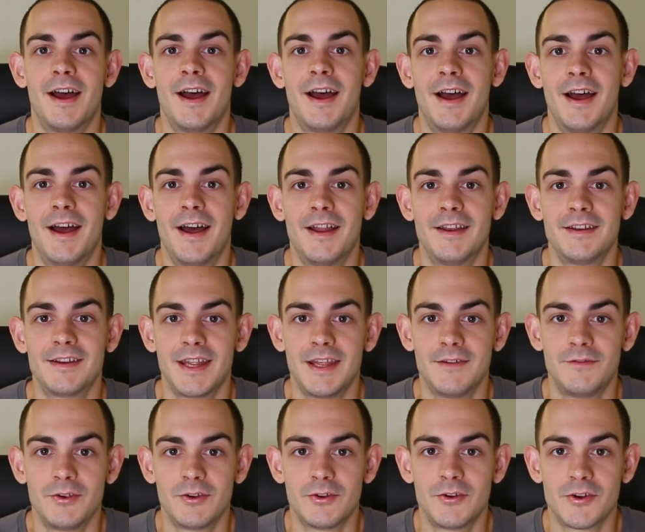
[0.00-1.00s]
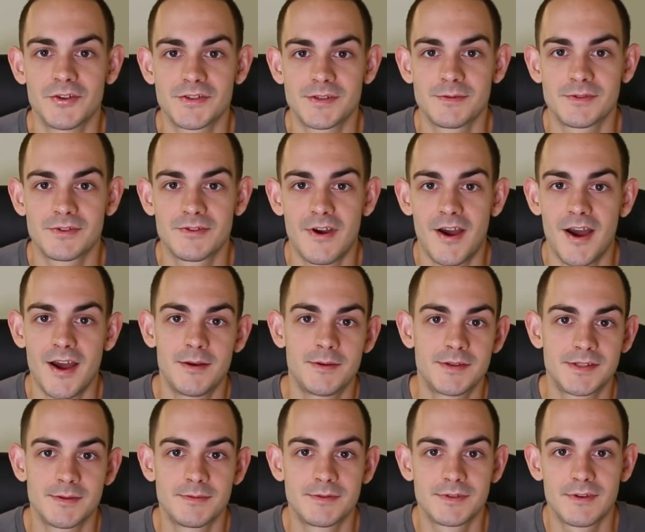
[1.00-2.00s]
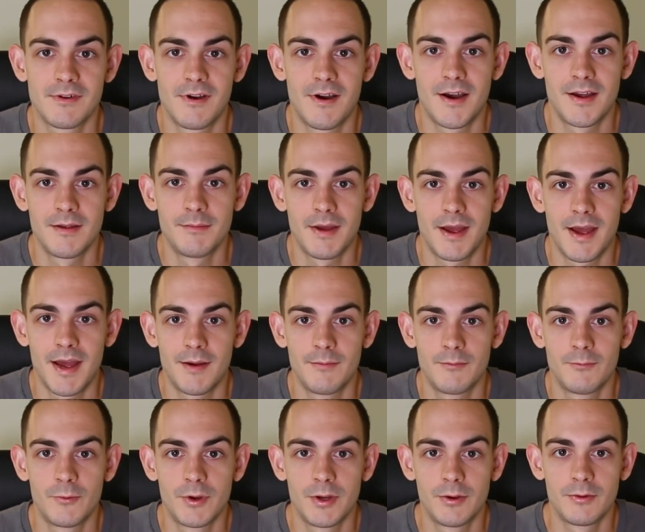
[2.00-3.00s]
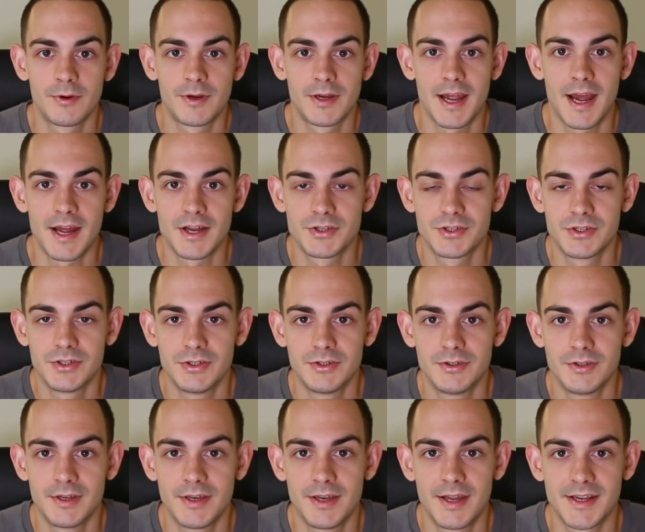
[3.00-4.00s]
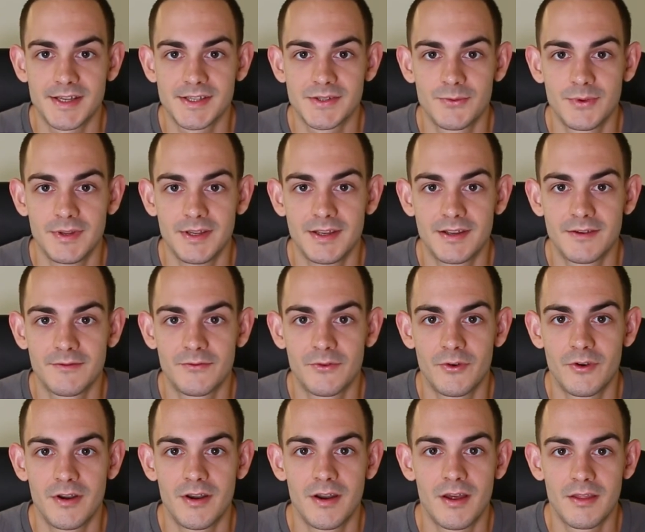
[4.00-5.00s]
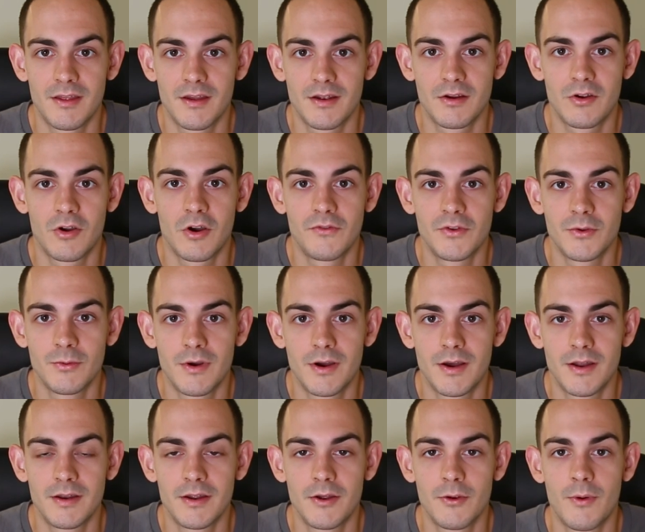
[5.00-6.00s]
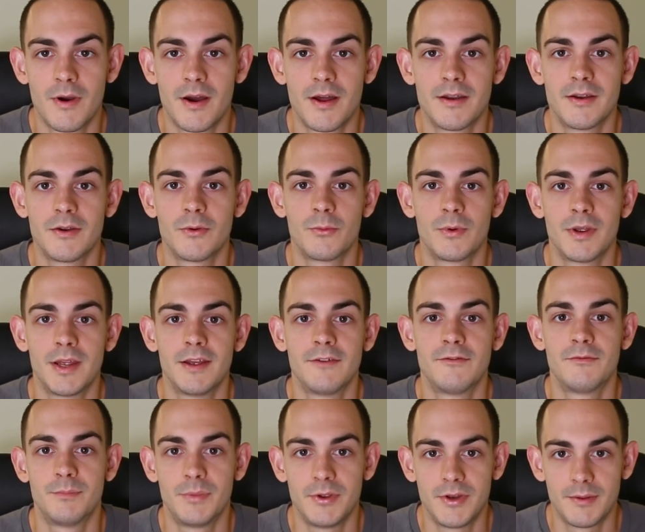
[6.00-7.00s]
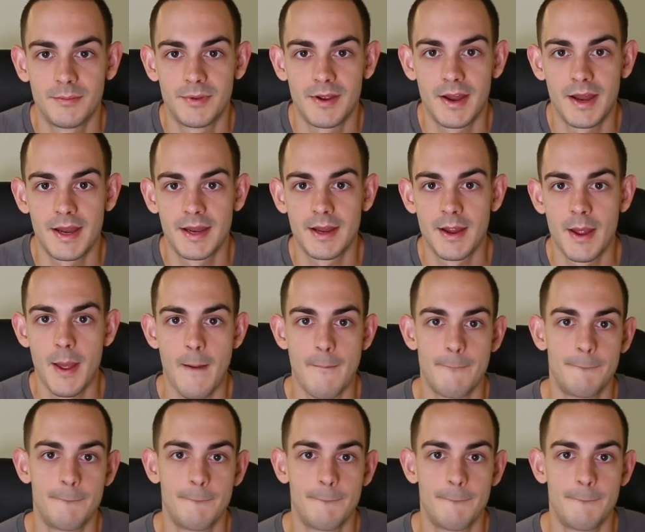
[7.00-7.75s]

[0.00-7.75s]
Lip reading: And if you're not subscribed, subscribe, and we'll catch you next week for another Coffee 101 with Bunaberry.